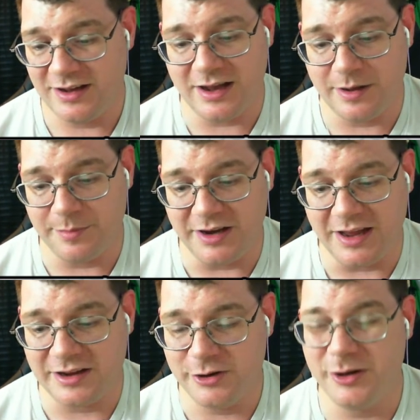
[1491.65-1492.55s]
I um, mean,
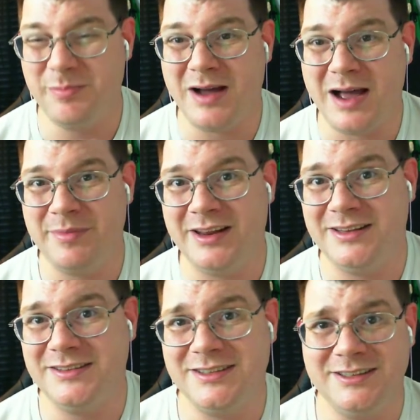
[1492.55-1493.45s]
I could pop an
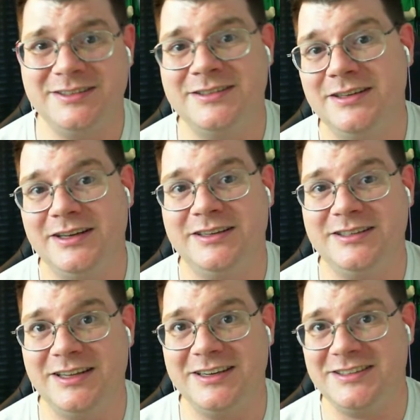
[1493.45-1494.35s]
incense and
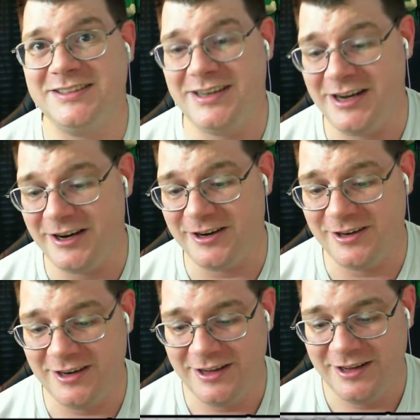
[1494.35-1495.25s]
just let it sit here.